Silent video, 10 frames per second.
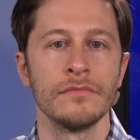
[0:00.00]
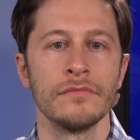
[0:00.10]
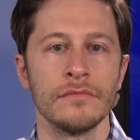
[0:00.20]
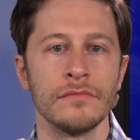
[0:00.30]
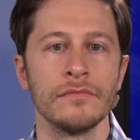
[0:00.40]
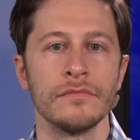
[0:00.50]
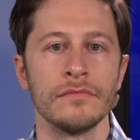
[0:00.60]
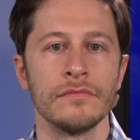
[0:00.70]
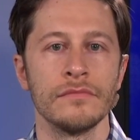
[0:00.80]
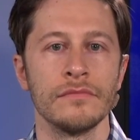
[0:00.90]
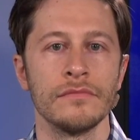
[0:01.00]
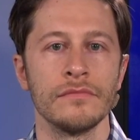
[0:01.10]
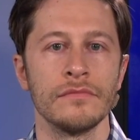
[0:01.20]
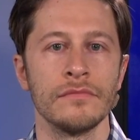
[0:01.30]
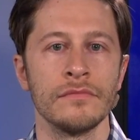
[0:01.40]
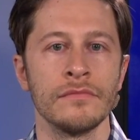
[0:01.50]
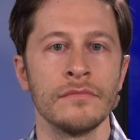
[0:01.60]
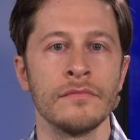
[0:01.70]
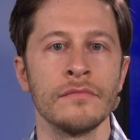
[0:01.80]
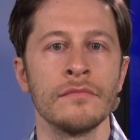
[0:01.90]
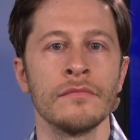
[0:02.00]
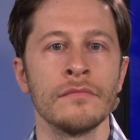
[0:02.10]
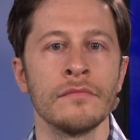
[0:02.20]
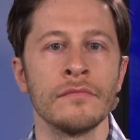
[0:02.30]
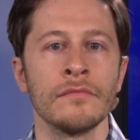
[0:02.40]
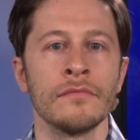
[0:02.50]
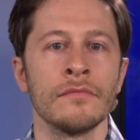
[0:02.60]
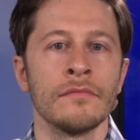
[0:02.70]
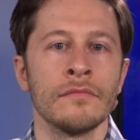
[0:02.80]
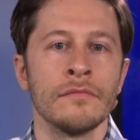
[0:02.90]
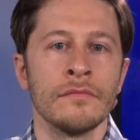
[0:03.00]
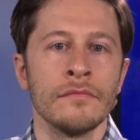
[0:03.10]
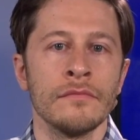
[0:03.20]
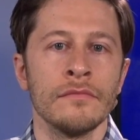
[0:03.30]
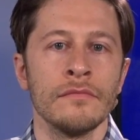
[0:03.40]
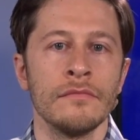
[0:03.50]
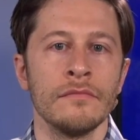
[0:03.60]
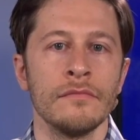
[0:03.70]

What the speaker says: This person isn't speaking.